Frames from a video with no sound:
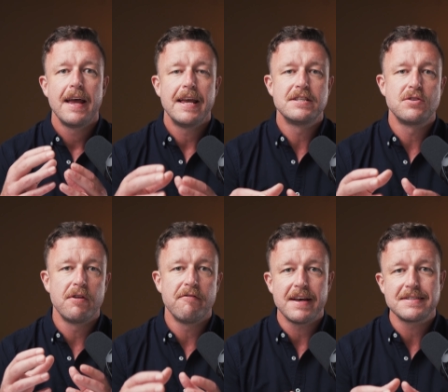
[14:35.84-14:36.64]
is to
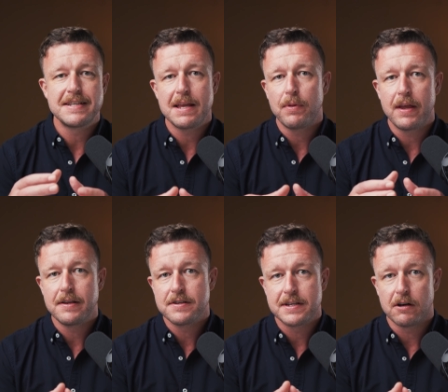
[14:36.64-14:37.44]
invest deeply
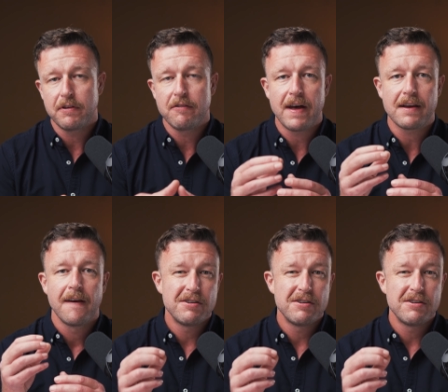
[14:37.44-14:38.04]
in yourself. In fact,